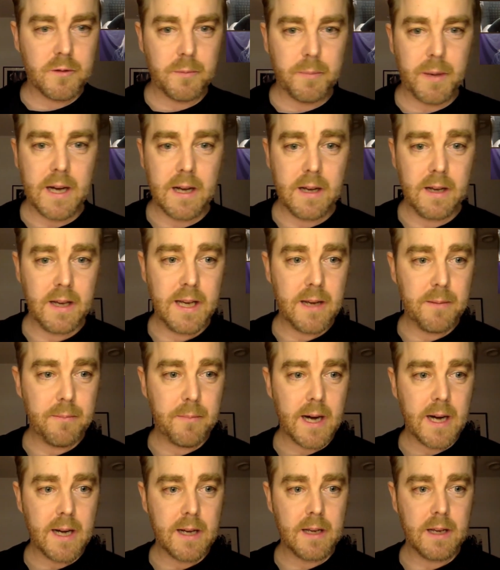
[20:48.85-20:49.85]
by
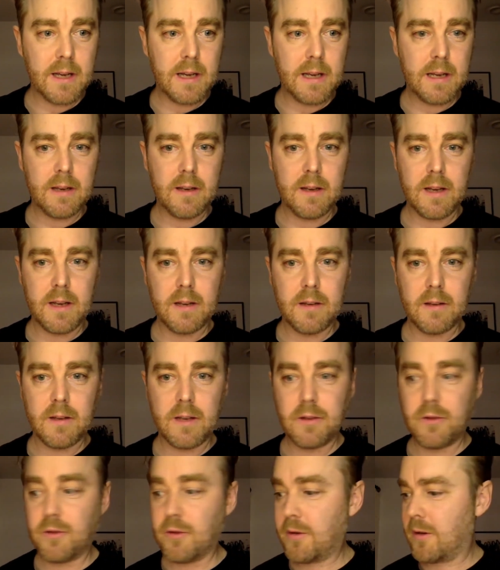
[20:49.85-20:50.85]
EMI
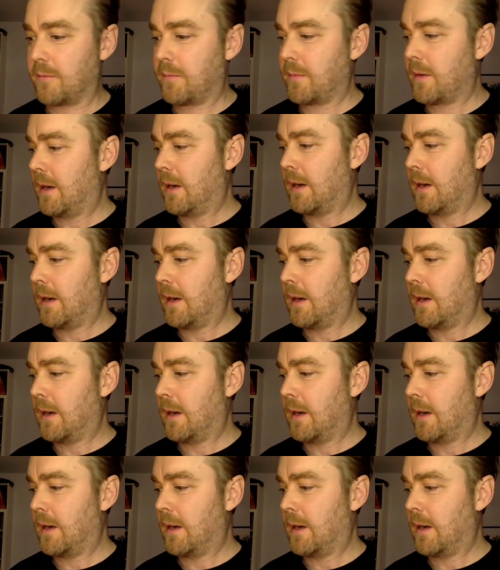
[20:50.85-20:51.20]
in Europe.